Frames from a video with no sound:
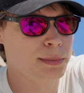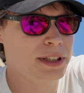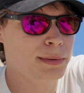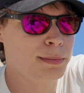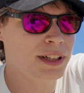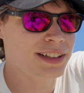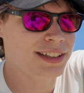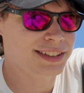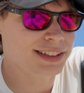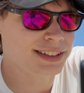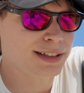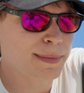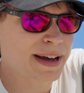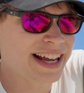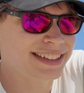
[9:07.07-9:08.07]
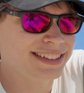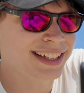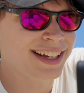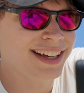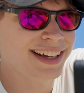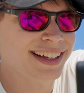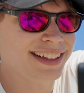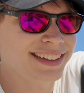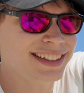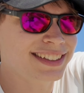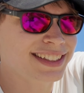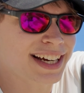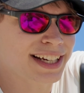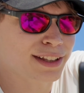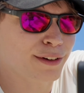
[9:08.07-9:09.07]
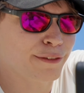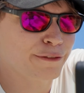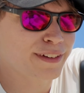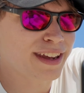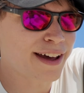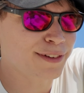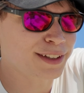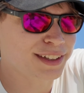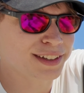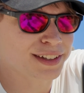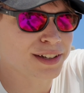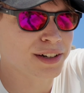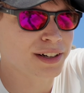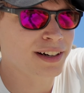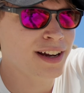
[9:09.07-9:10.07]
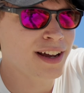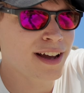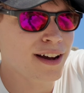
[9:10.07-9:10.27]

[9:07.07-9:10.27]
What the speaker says: but the mate system has this kind of cavity here,